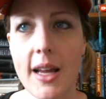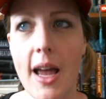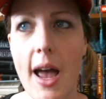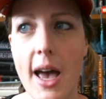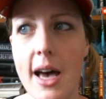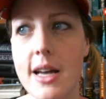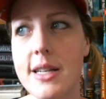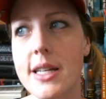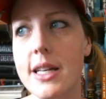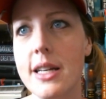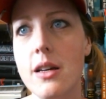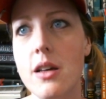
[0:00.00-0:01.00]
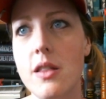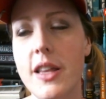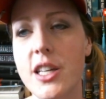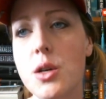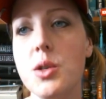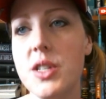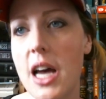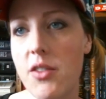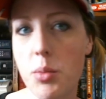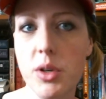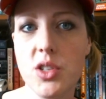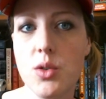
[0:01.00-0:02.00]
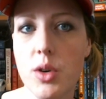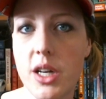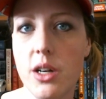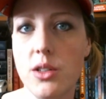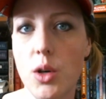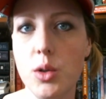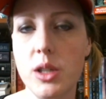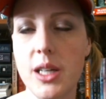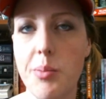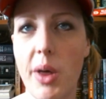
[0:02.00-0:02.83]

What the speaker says: And they used to have a bookstore here locally,